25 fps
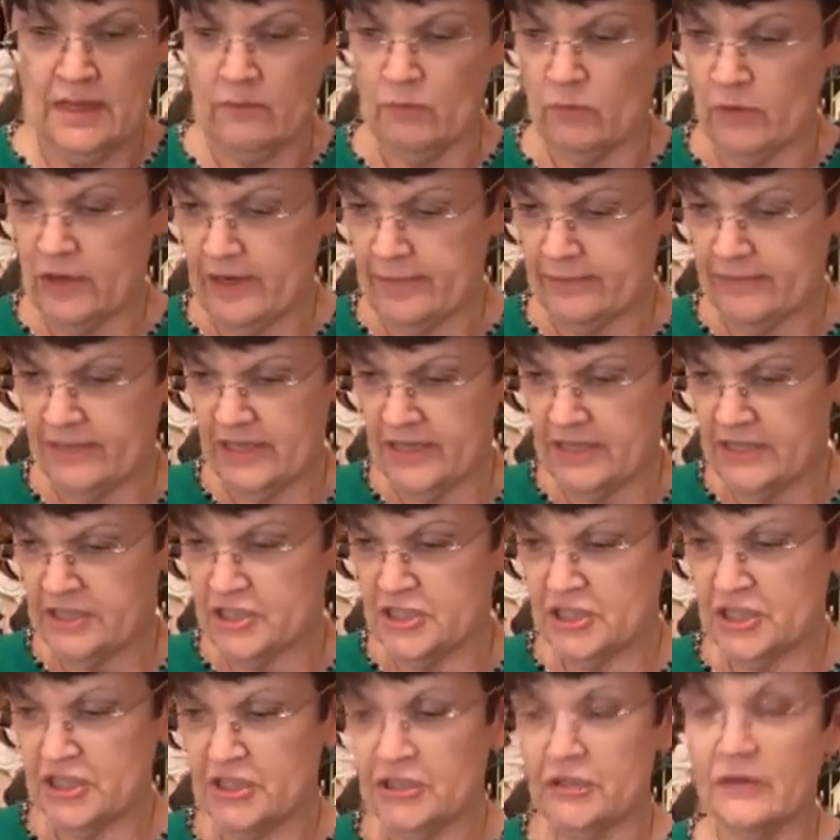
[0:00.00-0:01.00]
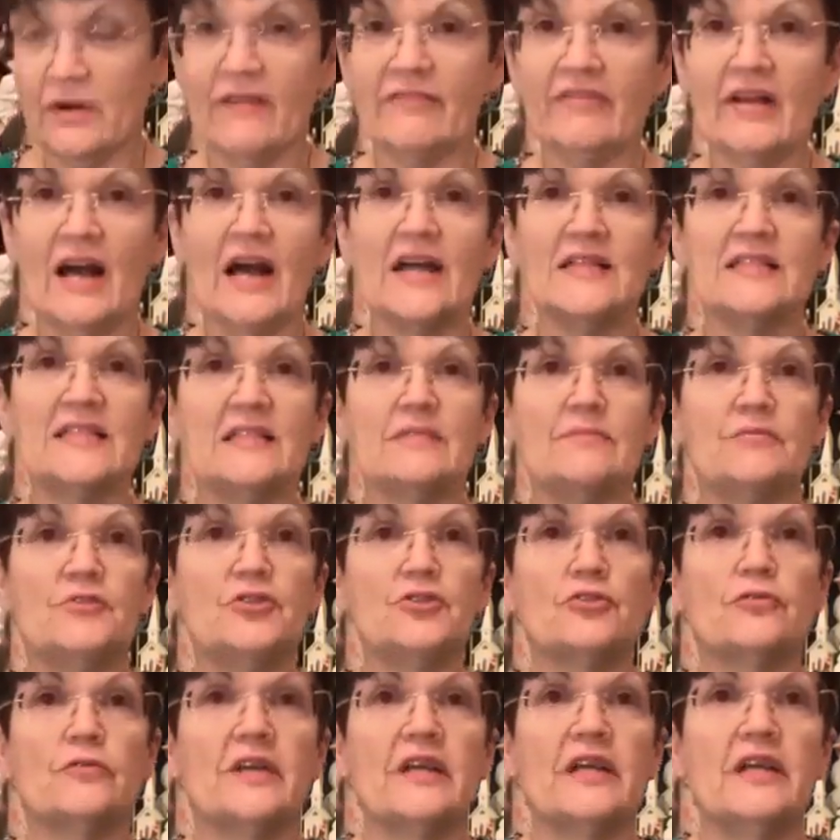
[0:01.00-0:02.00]
And what I'm going to do, I've got some
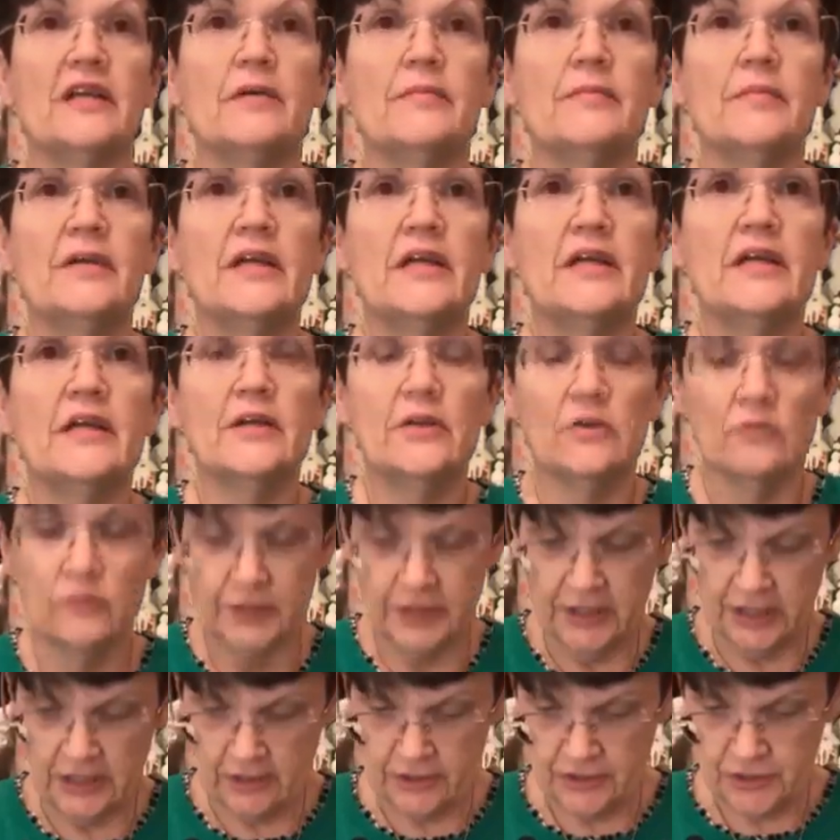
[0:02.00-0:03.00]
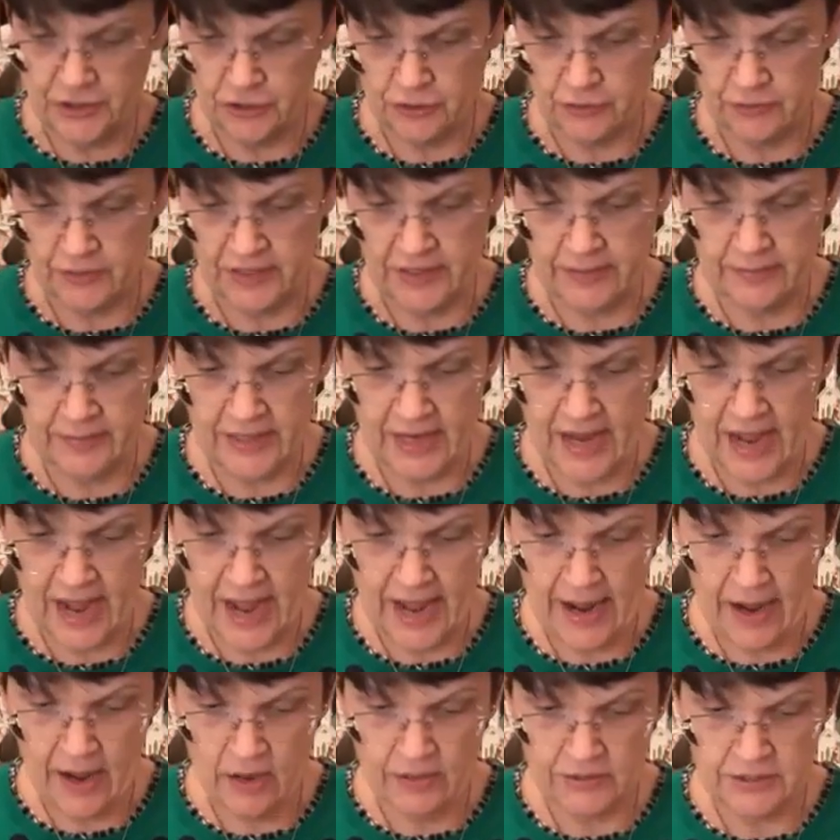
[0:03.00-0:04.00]
trim here. We're going to trim it
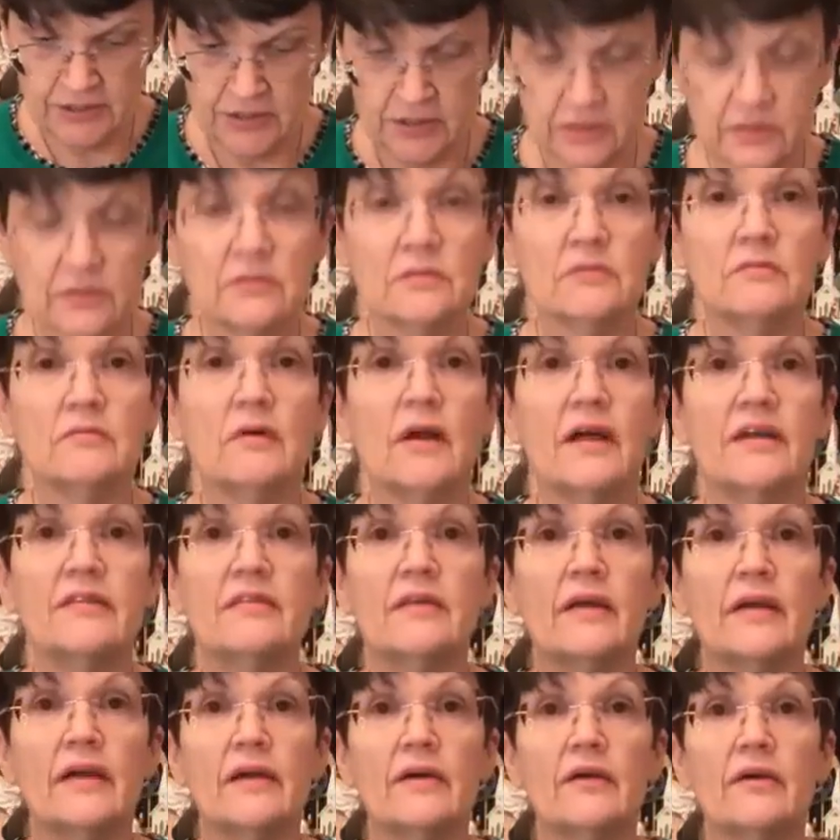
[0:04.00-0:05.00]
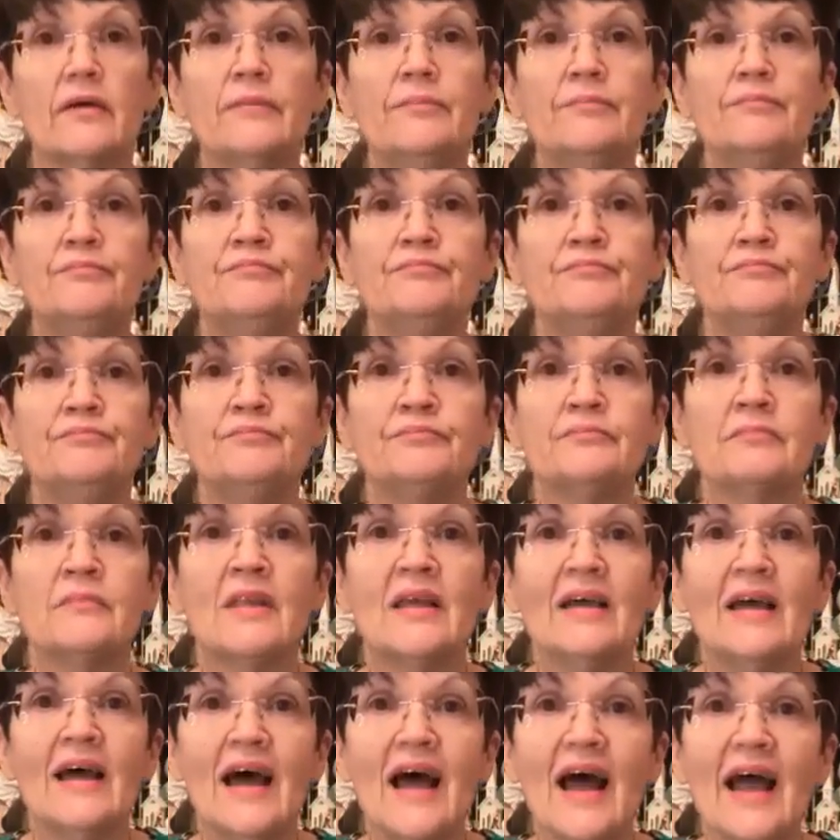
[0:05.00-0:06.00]
out right there.
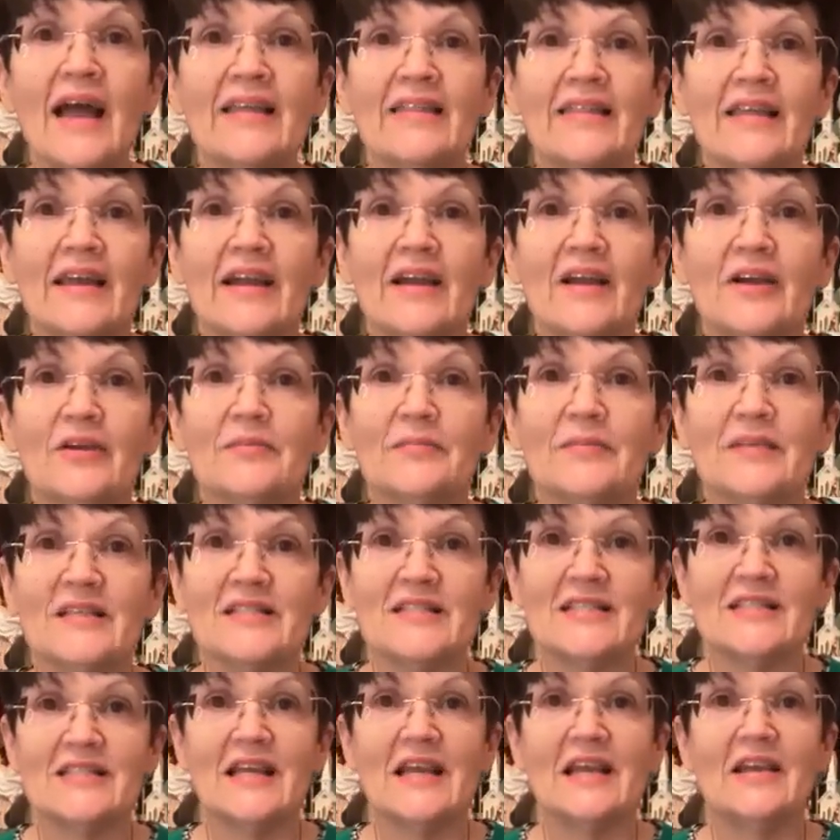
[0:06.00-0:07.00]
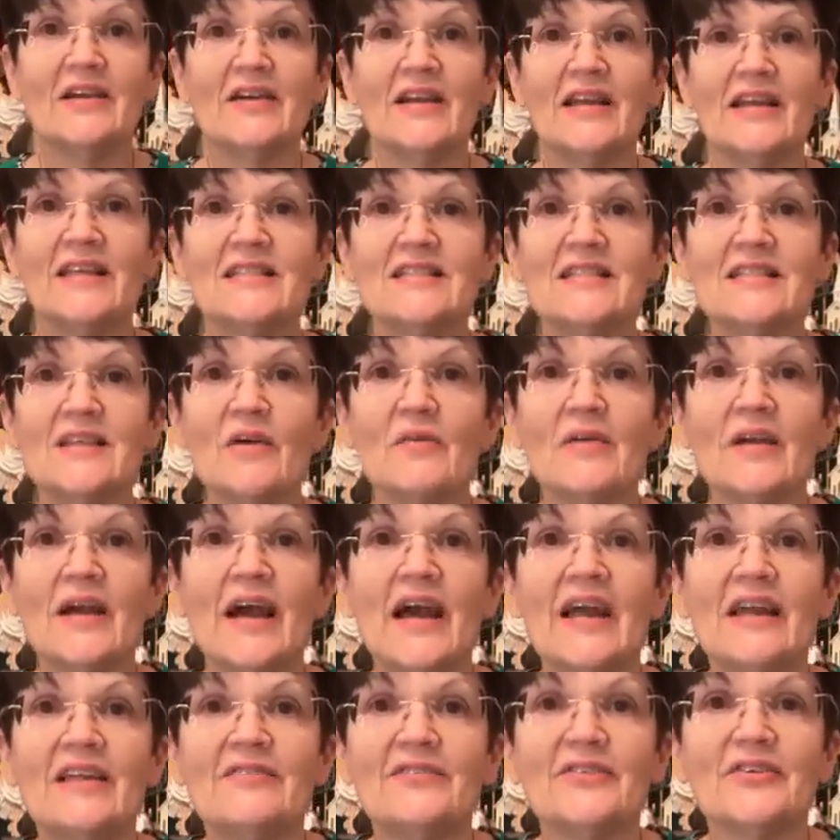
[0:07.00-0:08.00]
Hey there, Miss Terry. It's
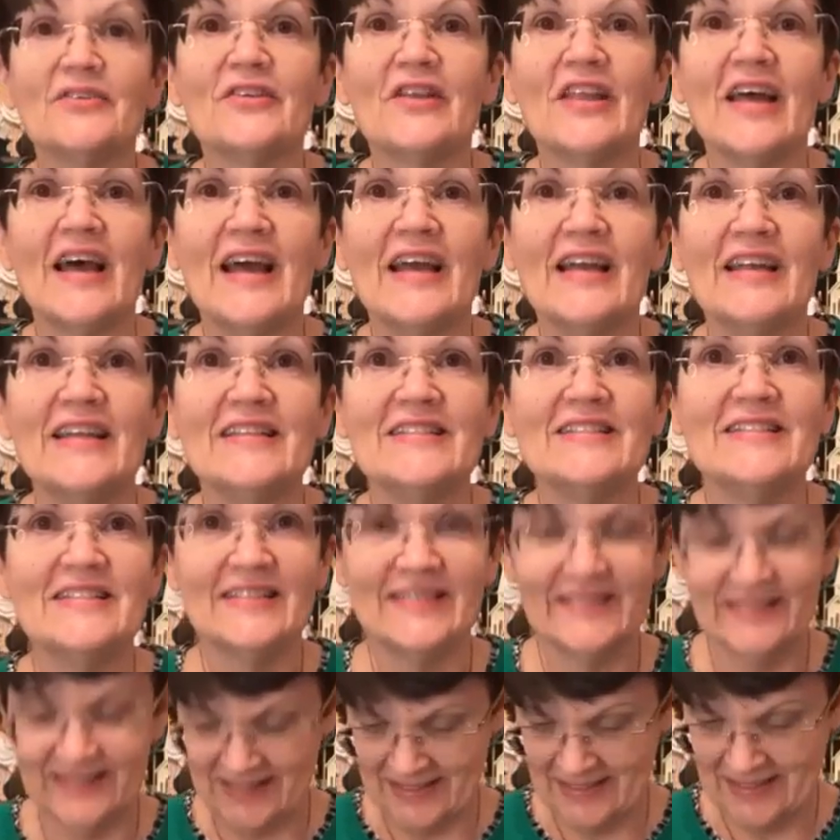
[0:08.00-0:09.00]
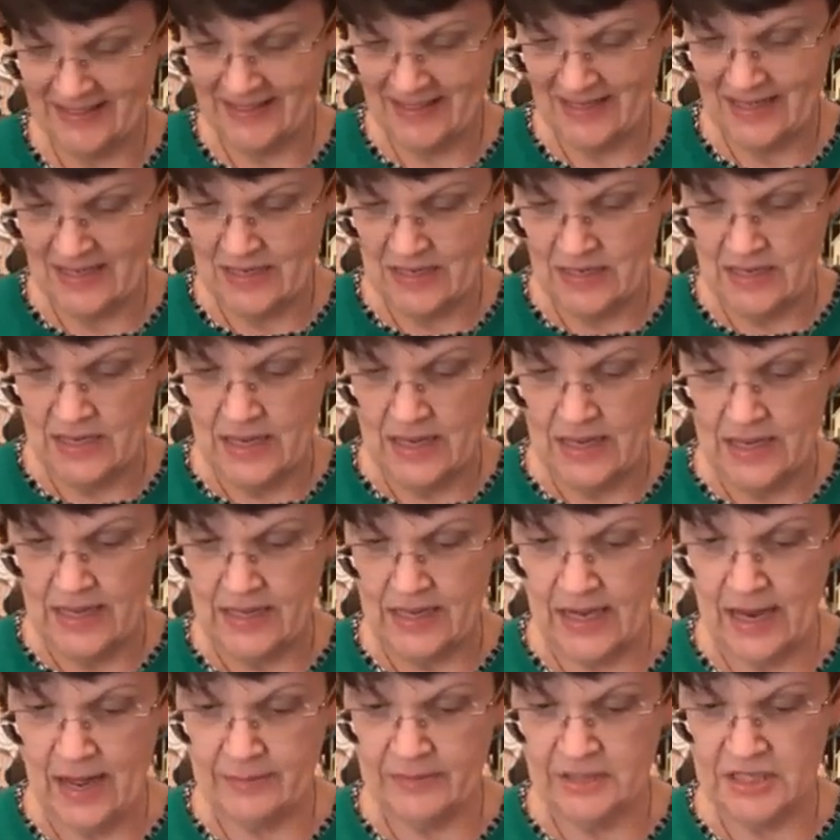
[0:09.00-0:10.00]
okay if you're late.
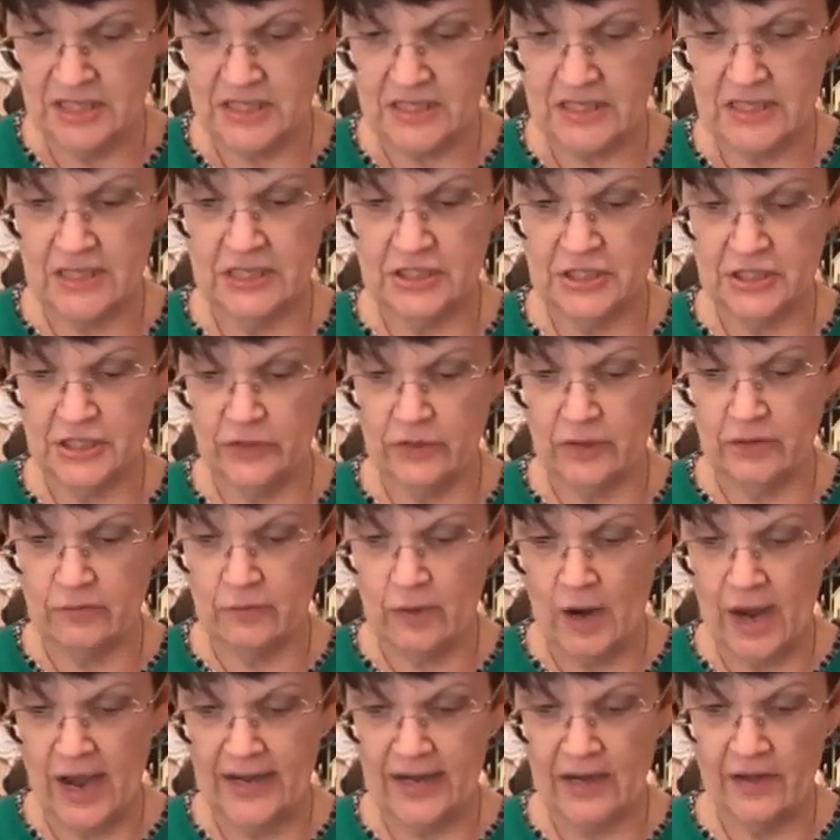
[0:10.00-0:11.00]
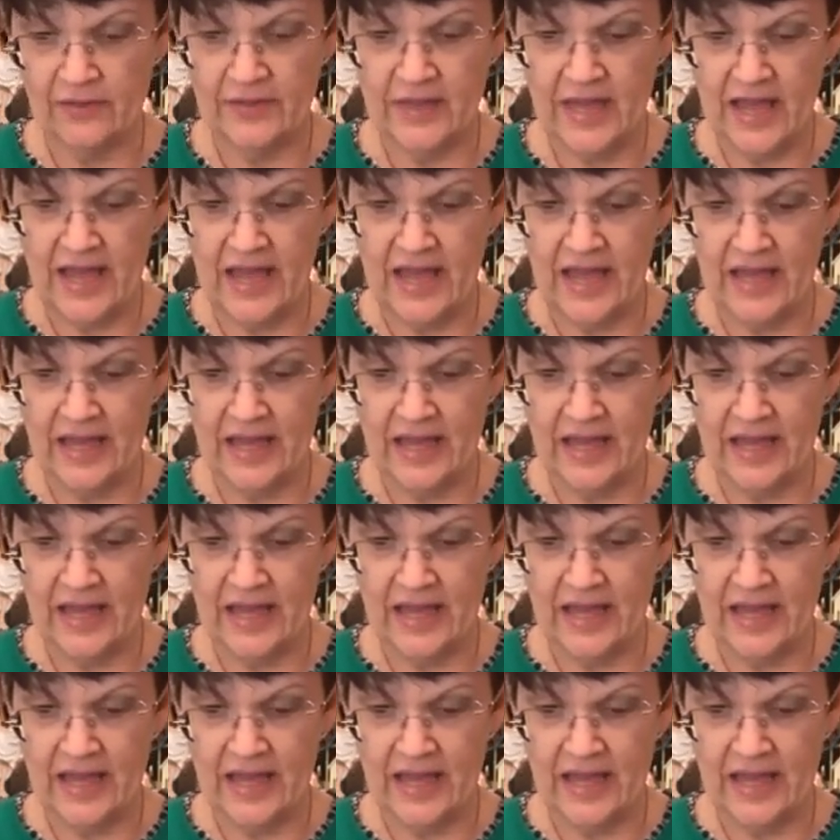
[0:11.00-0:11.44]
And I'm just going to do it right on the